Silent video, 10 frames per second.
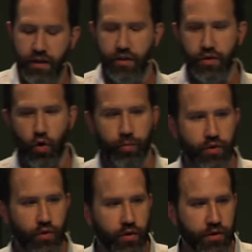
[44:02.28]
It's open
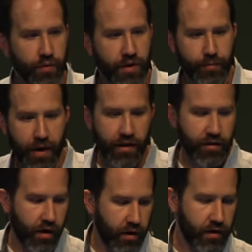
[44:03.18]
source, it's written in
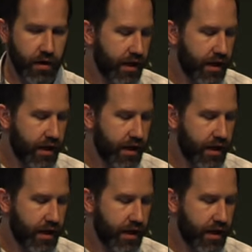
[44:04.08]
Python.